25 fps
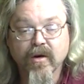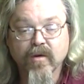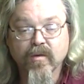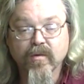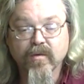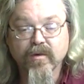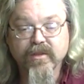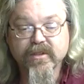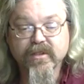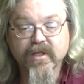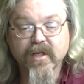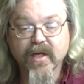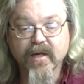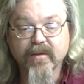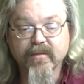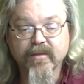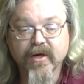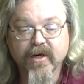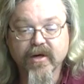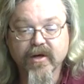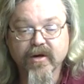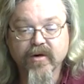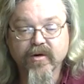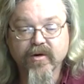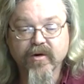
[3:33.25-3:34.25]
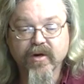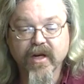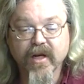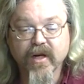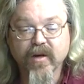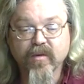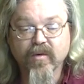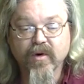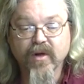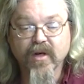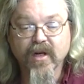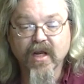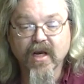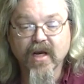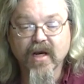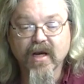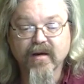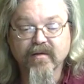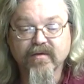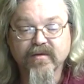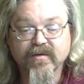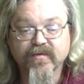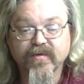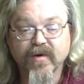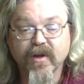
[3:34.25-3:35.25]
which claimed 181
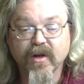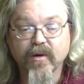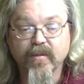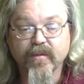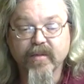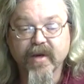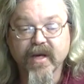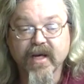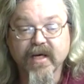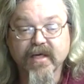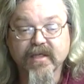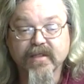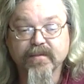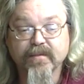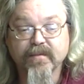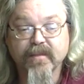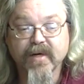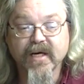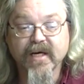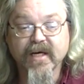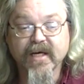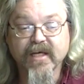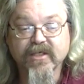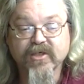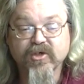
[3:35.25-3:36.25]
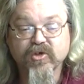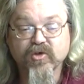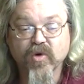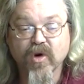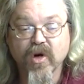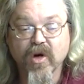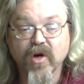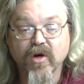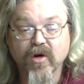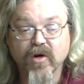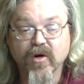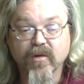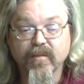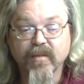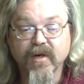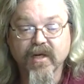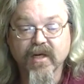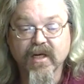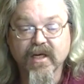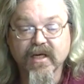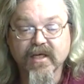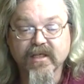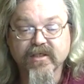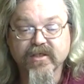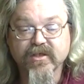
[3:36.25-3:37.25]
lives, followed by a, by a stronger but
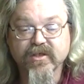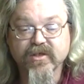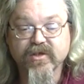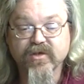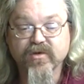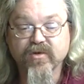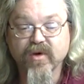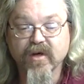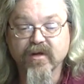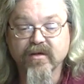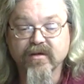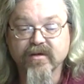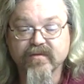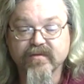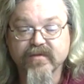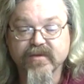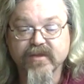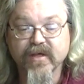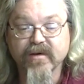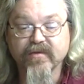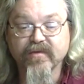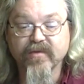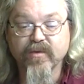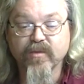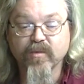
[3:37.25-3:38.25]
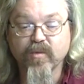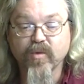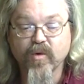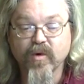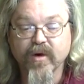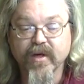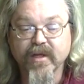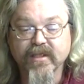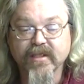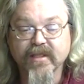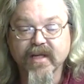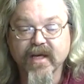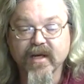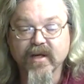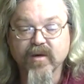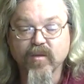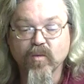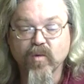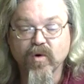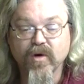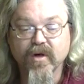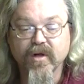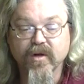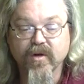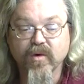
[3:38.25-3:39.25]
less destructive 7.1
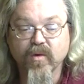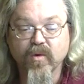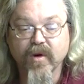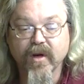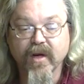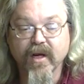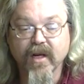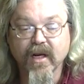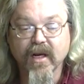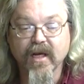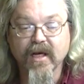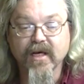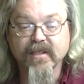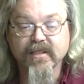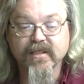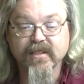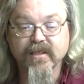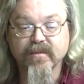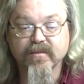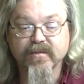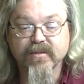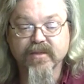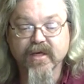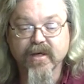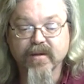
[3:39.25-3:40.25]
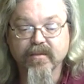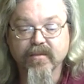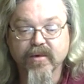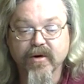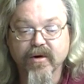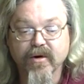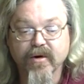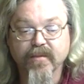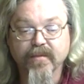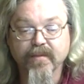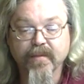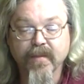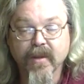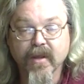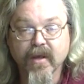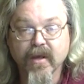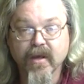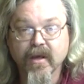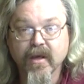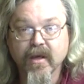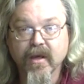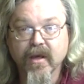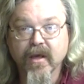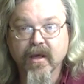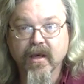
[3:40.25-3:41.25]
quake last September.
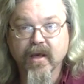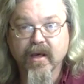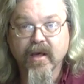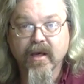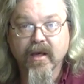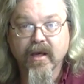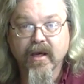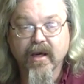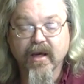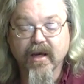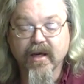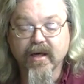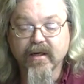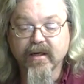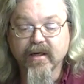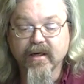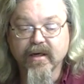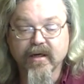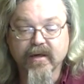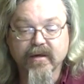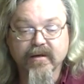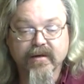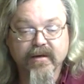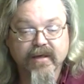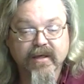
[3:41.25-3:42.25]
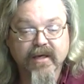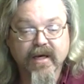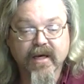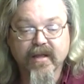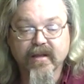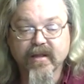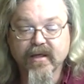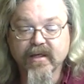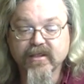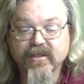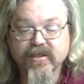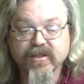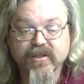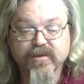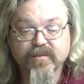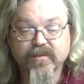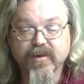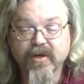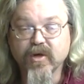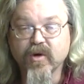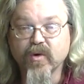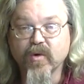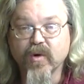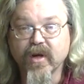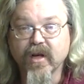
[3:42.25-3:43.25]
And uh, yeah, that's just
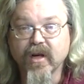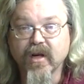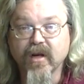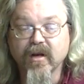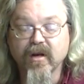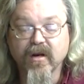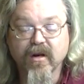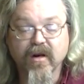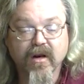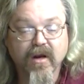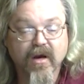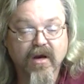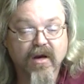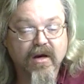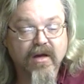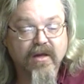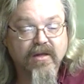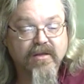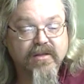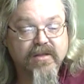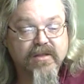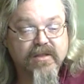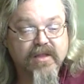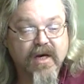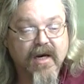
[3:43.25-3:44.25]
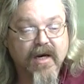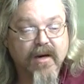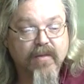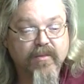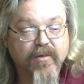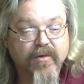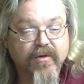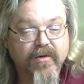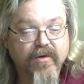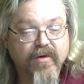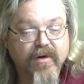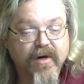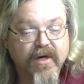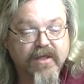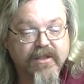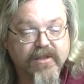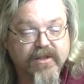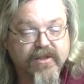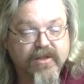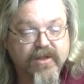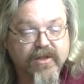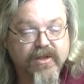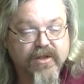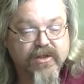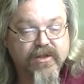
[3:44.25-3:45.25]
been going non-stop with
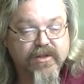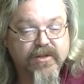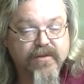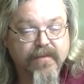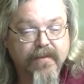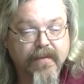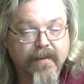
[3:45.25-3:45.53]
Christchurch.